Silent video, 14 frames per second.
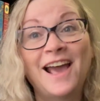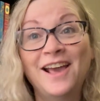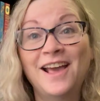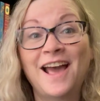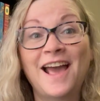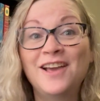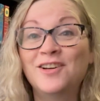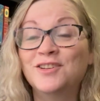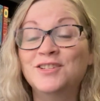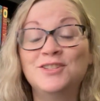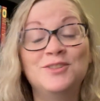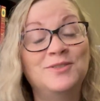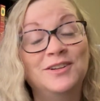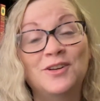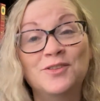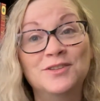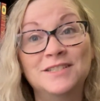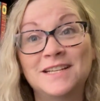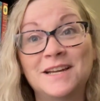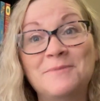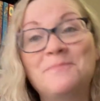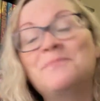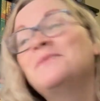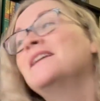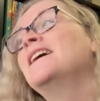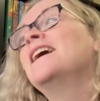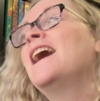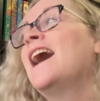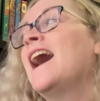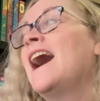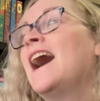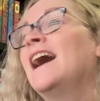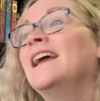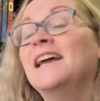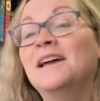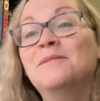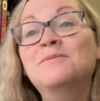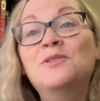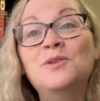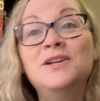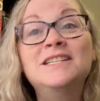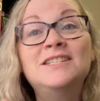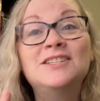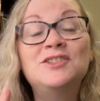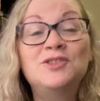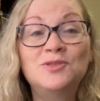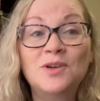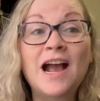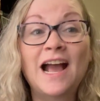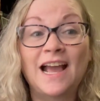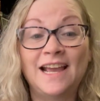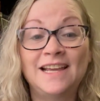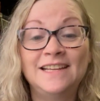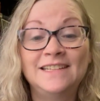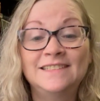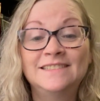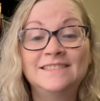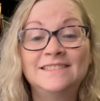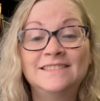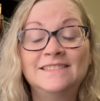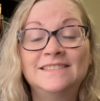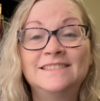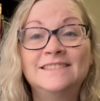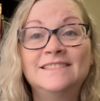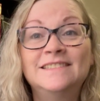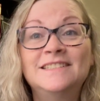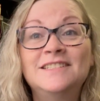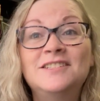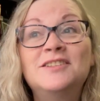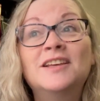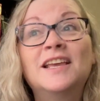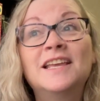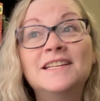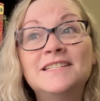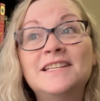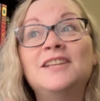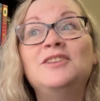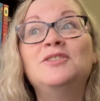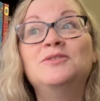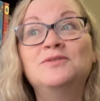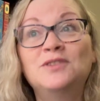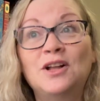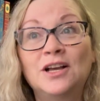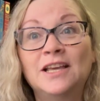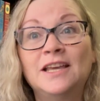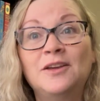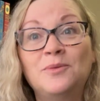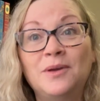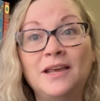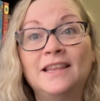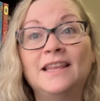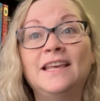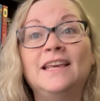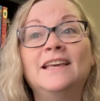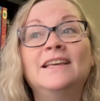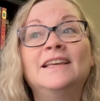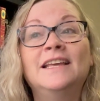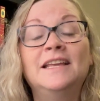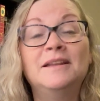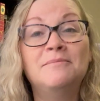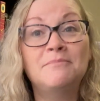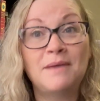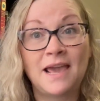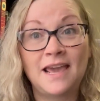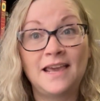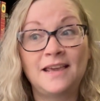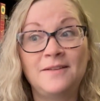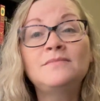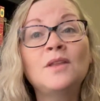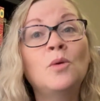I couldn't do it all the time. I am going to try to continue vlogging weekly in May.